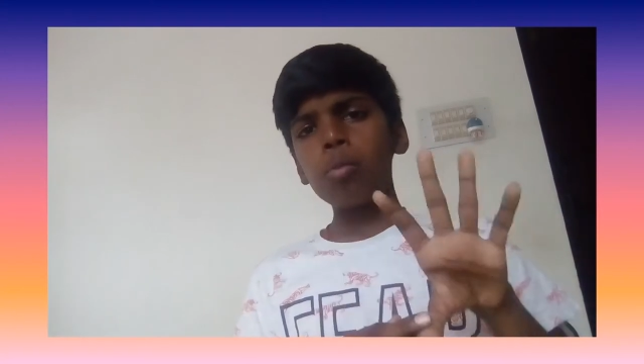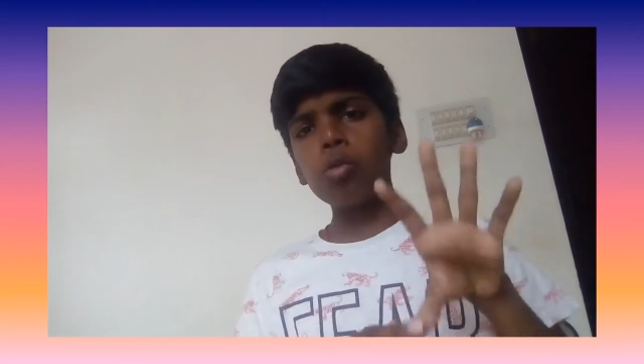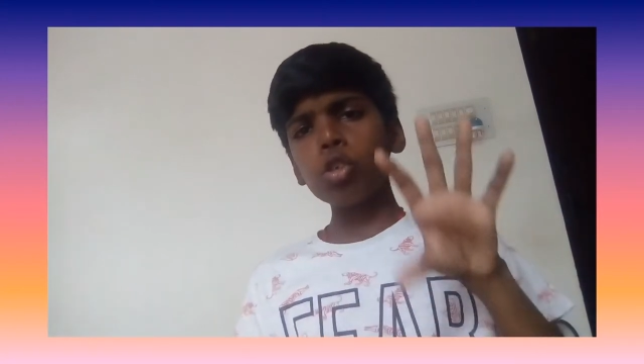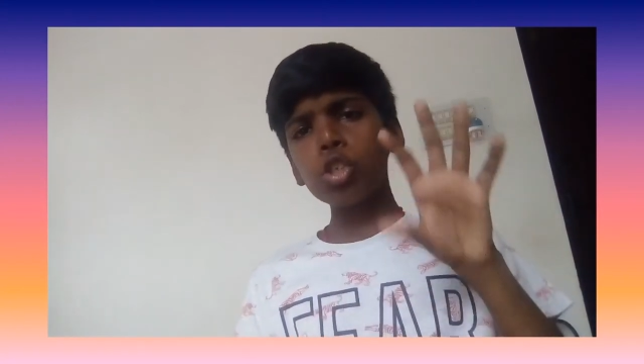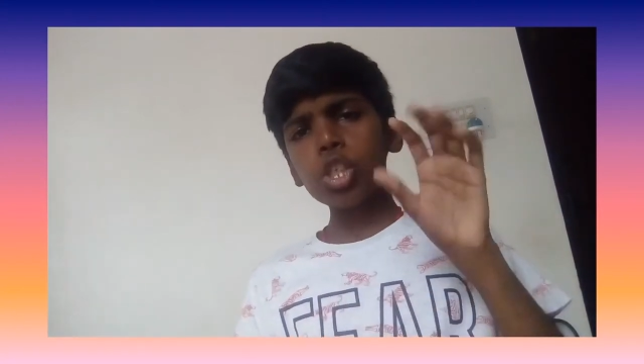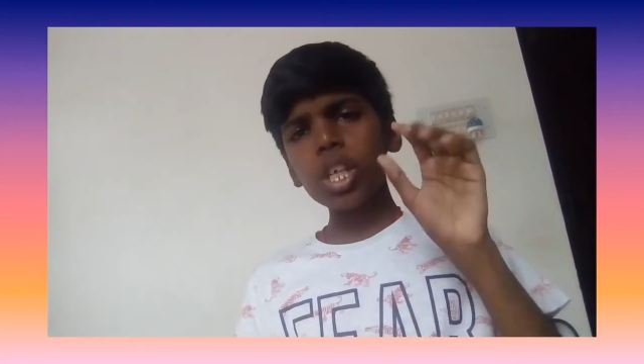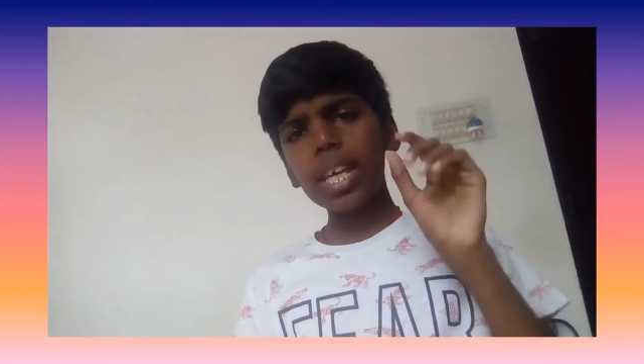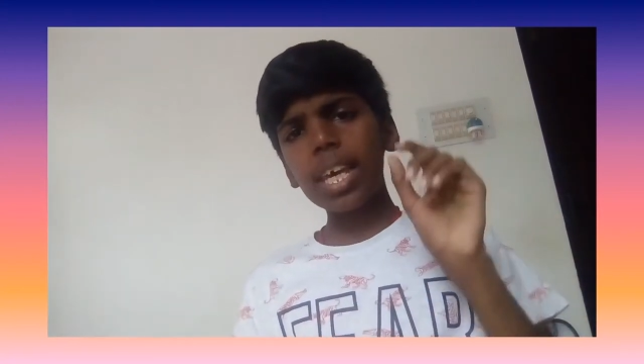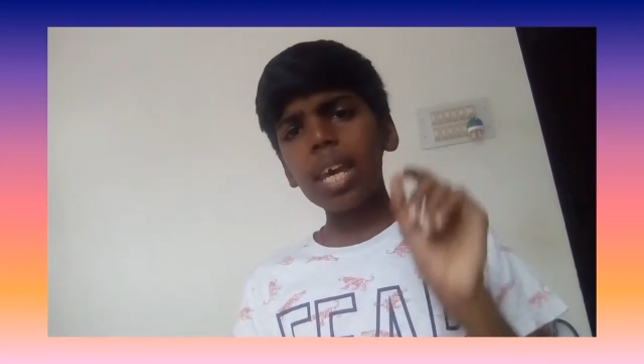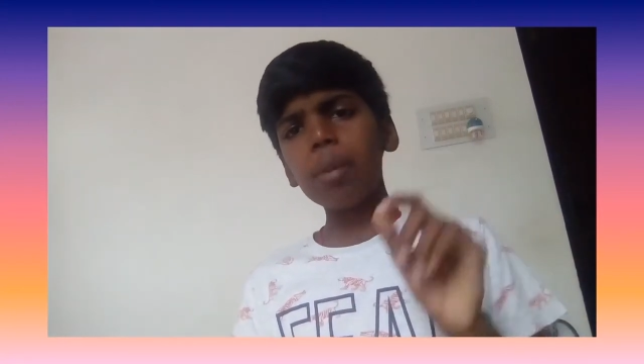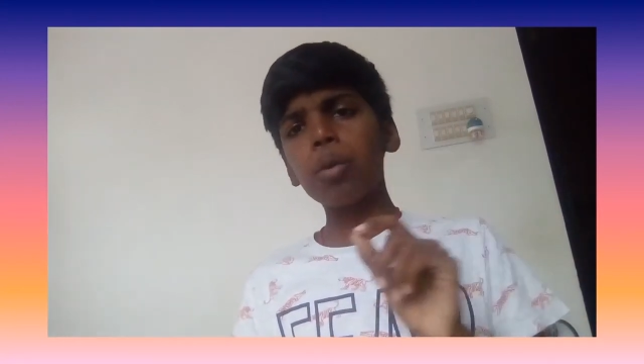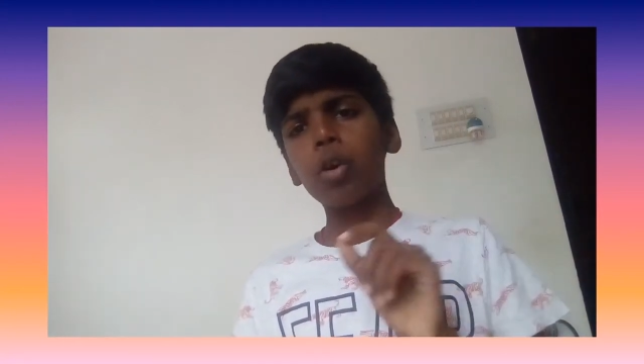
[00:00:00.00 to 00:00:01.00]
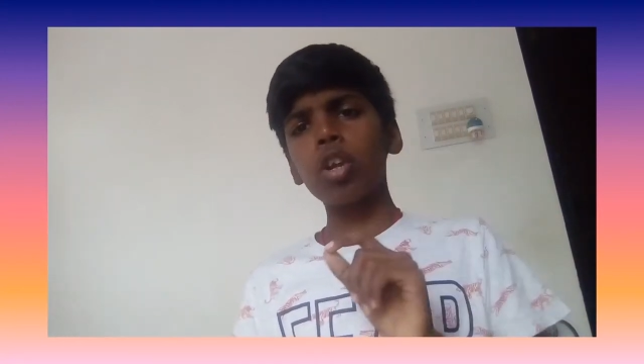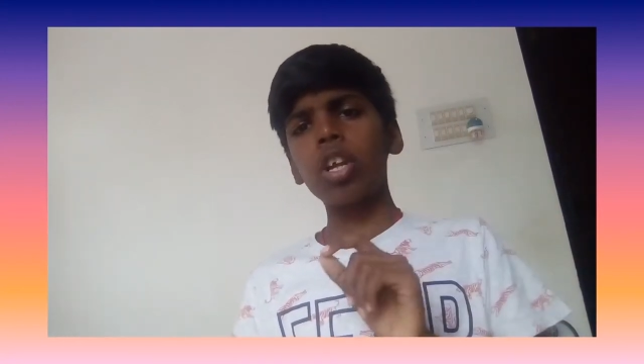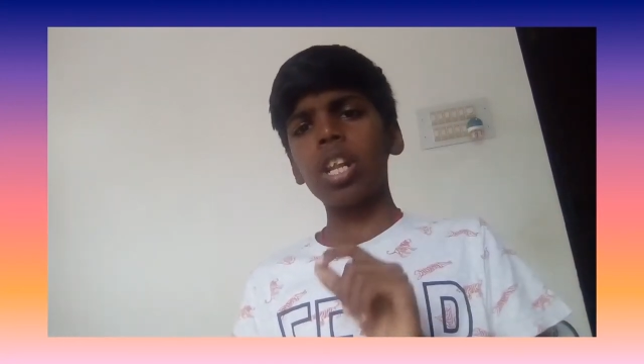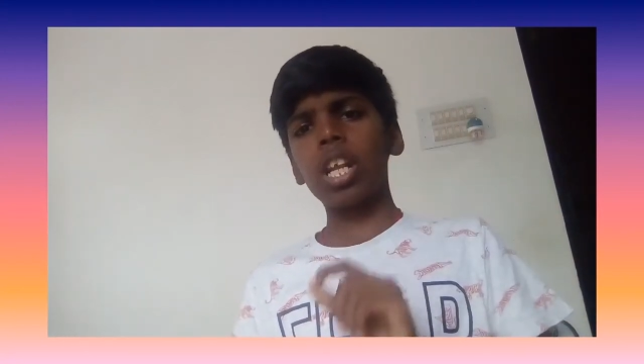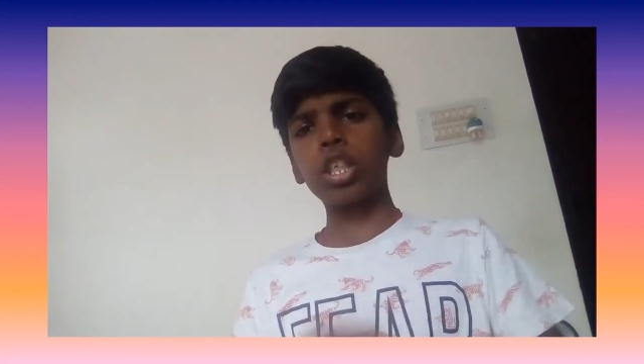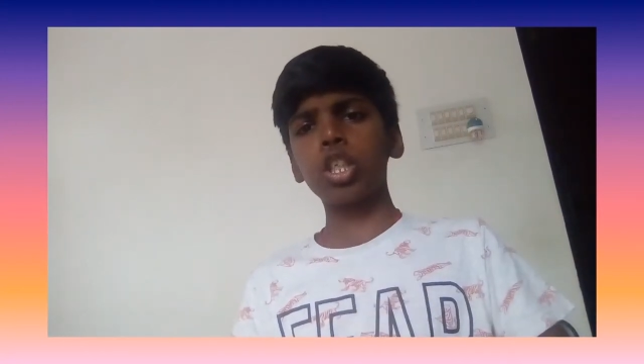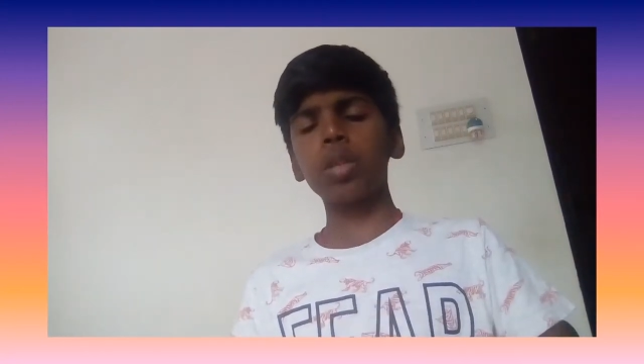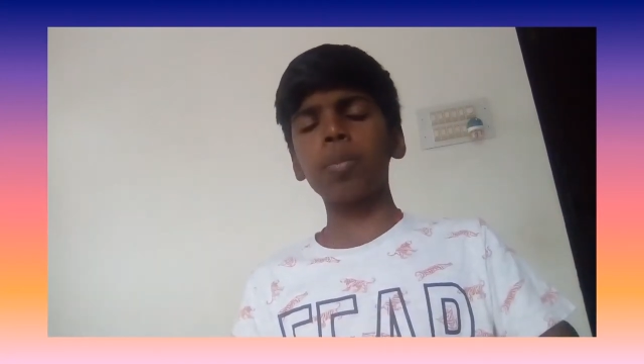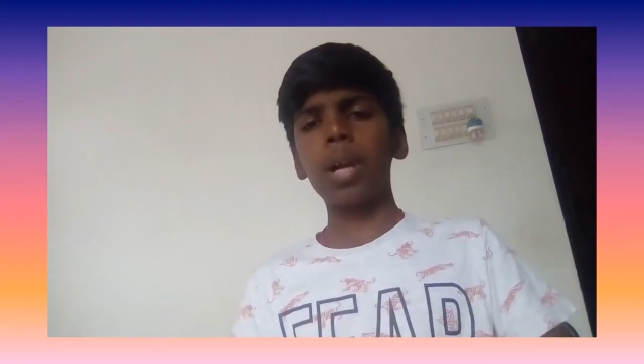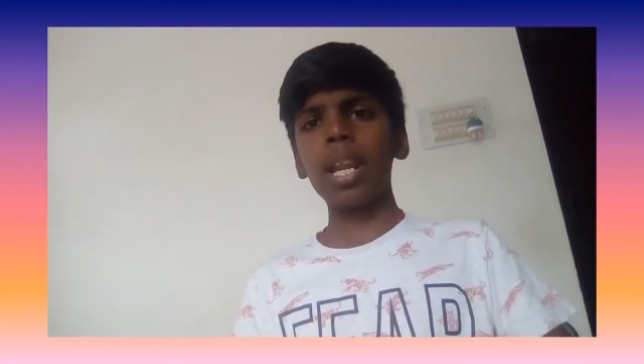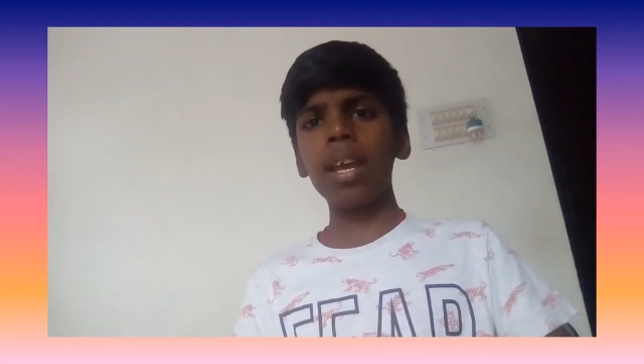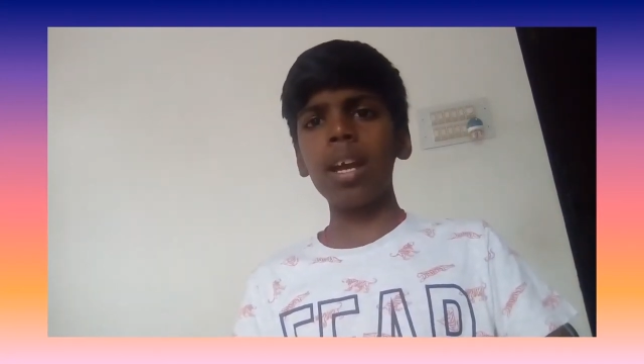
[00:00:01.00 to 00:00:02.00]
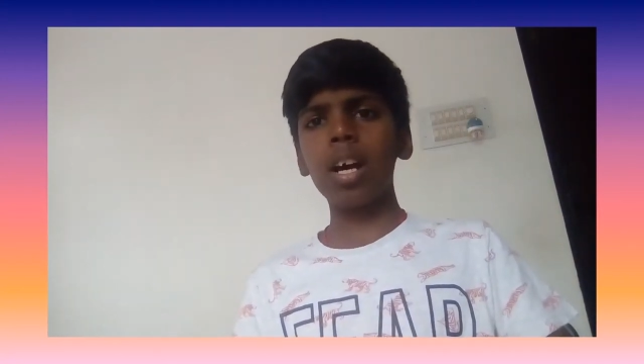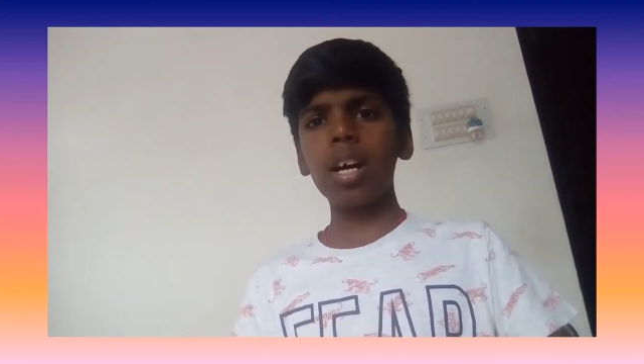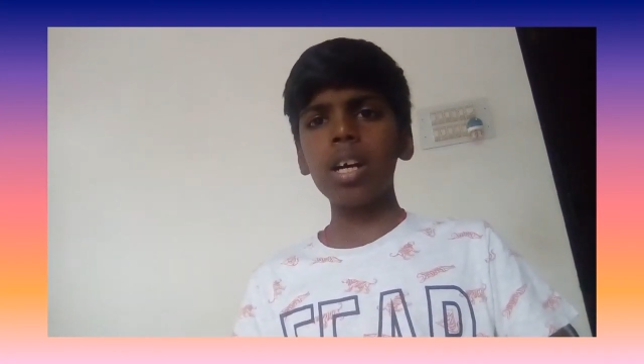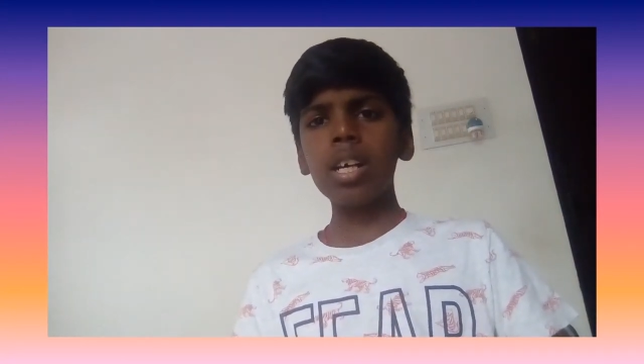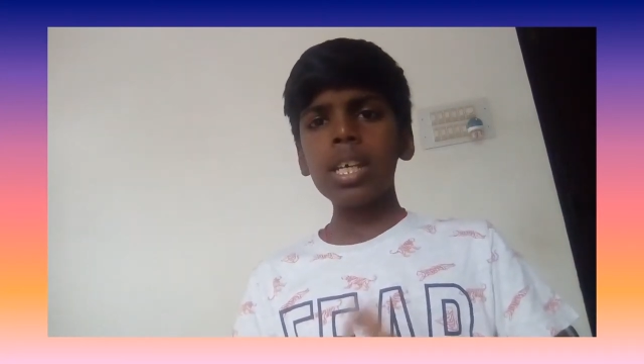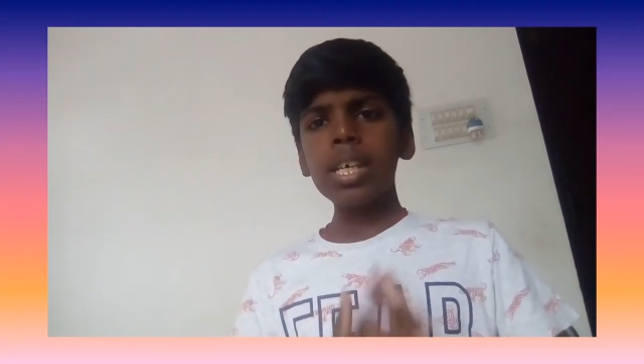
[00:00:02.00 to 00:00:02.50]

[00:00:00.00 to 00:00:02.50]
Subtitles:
most key bowler, Lakshit Malinga,